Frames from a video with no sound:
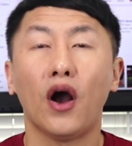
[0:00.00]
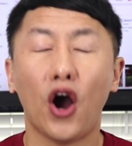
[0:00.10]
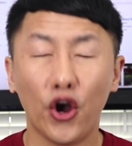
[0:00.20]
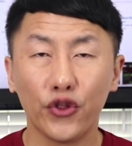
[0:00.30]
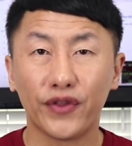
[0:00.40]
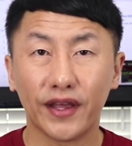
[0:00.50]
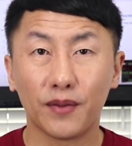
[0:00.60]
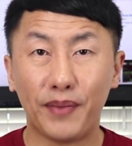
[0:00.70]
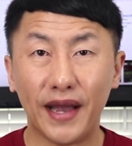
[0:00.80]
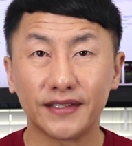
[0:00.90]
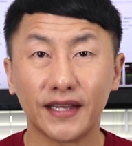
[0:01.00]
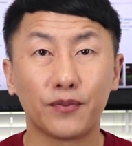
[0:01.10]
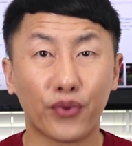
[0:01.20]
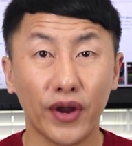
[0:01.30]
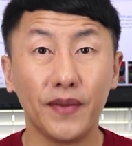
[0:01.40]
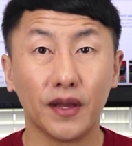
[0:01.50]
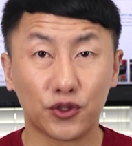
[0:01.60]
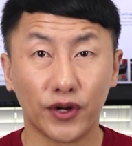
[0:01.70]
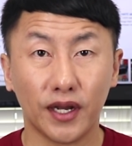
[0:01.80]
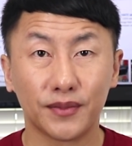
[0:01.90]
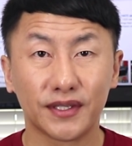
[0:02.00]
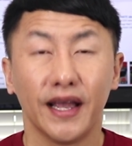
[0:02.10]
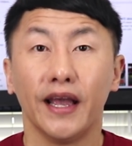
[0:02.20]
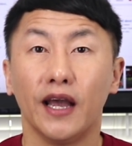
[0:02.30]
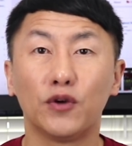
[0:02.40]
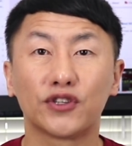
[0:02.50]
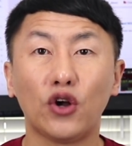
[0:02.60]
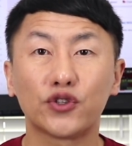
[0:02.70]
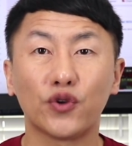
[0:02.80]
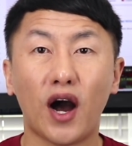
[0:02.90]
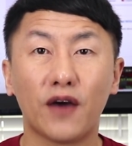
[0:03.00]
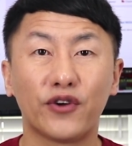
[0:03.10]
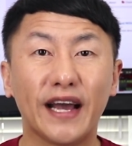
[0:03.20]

Other than the base and premium trims, it was also offered